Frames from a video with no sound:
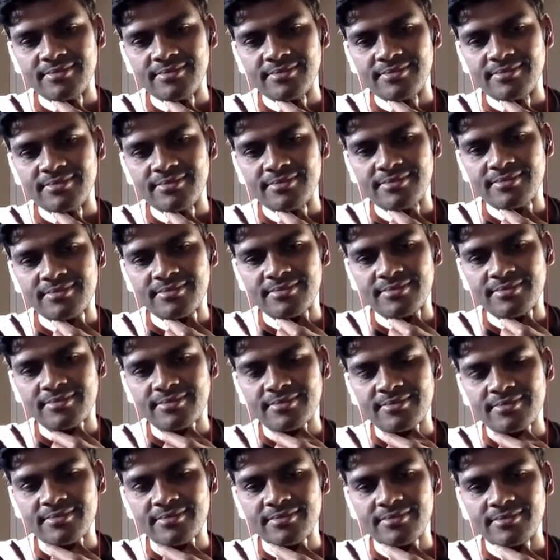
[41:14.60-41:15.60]

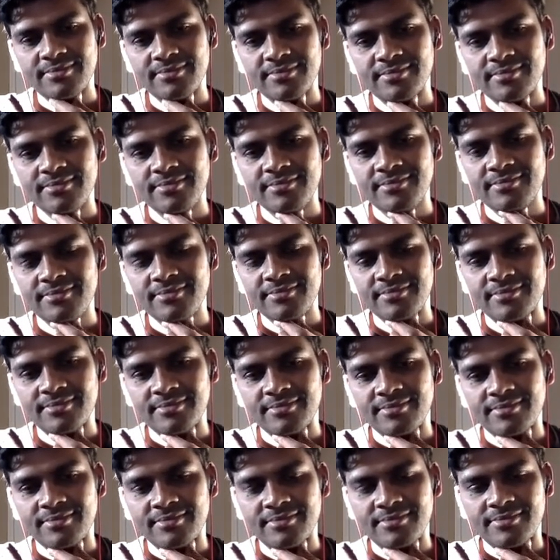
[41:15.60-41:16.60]

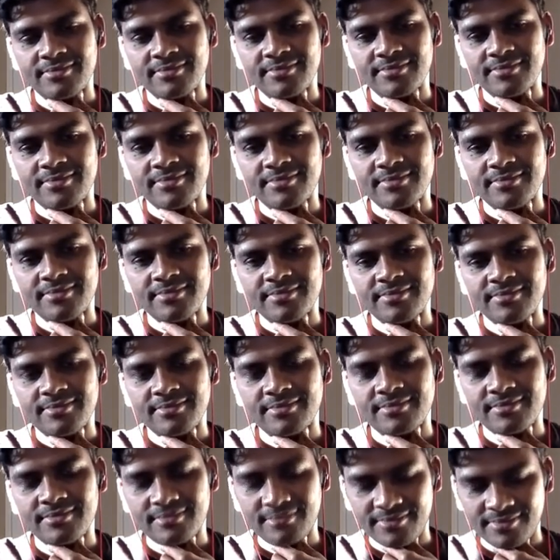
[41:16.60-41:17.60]

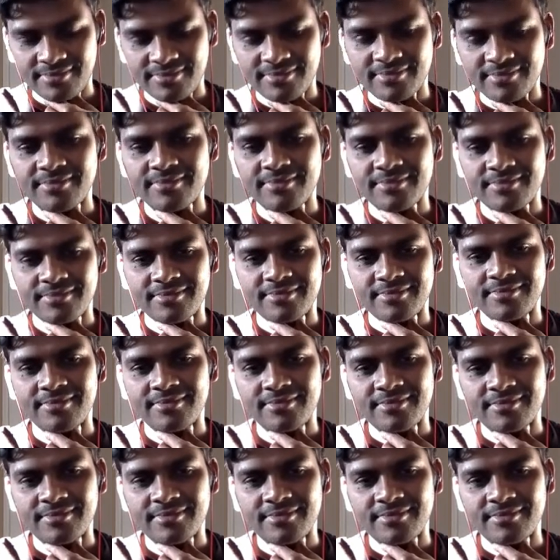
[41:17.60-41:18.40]
(silent)